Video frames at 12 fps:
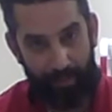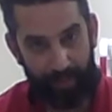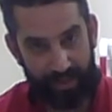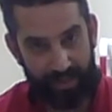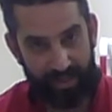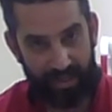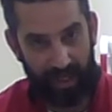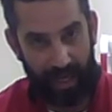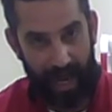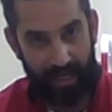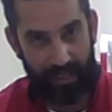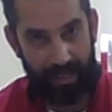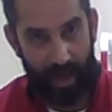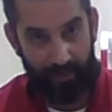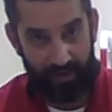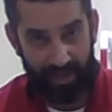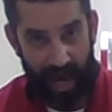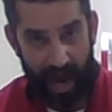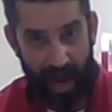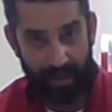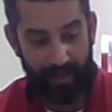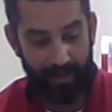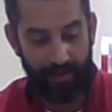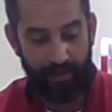it slightly on the side,
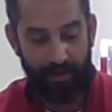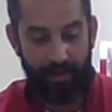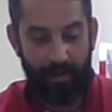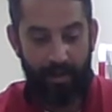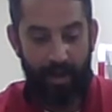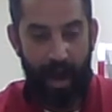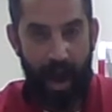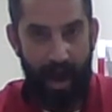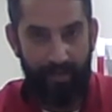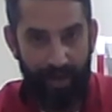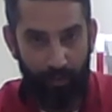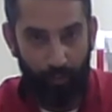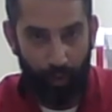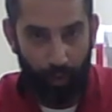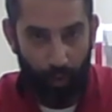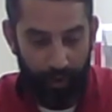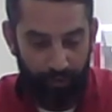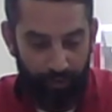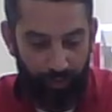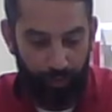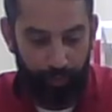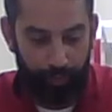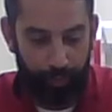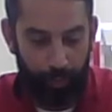and then we're going to
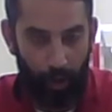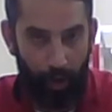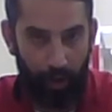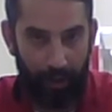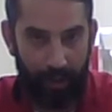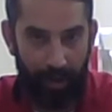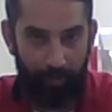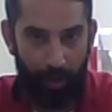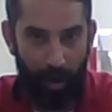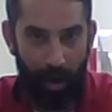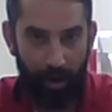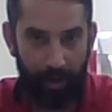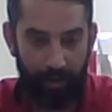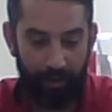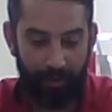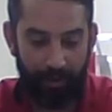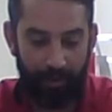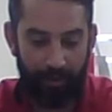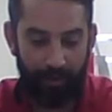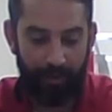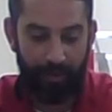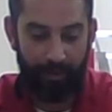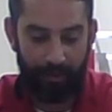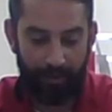pull it apart.
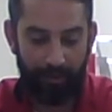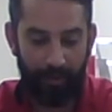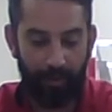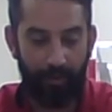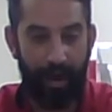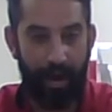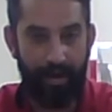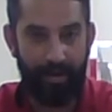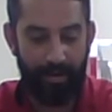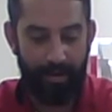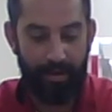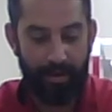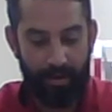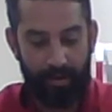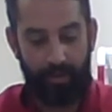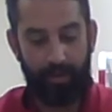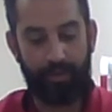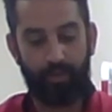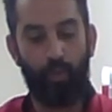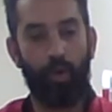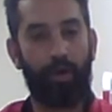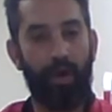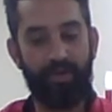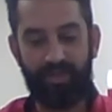All right? Let's
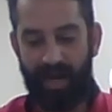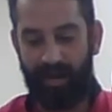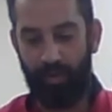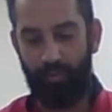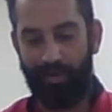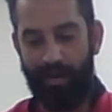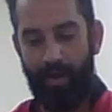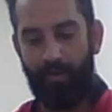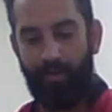work on the second one now.